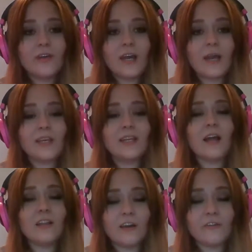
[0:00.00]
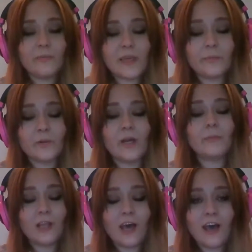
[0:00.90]
I mean, a lot of people
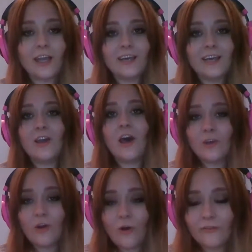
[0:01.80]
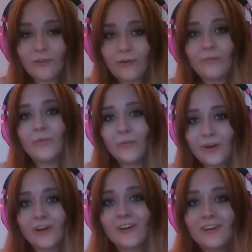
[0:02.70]
applied, and not all of them
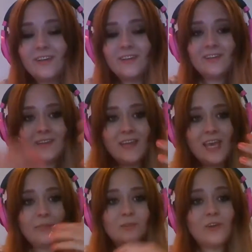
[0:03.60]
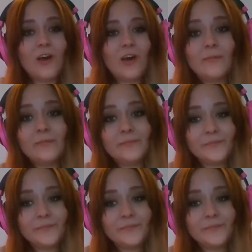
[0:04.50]
were able to come.